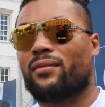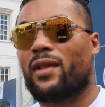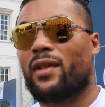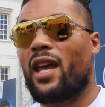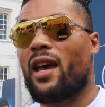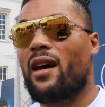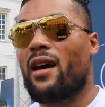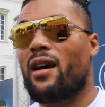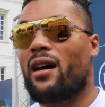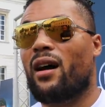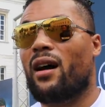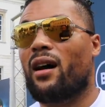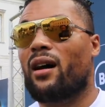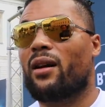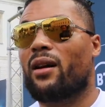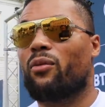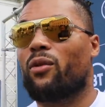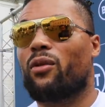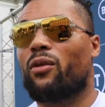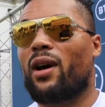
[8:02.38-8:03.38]
Yeah,
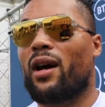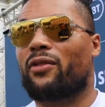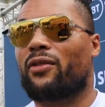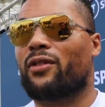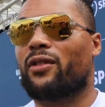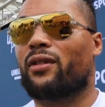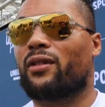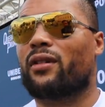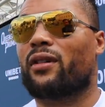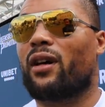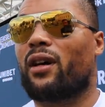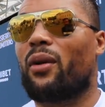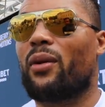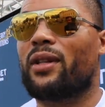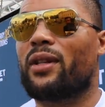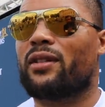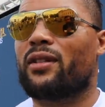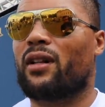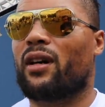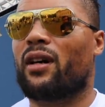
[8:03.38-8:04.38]
I will have to go
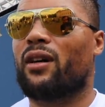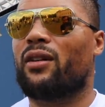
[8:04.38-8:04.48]
into the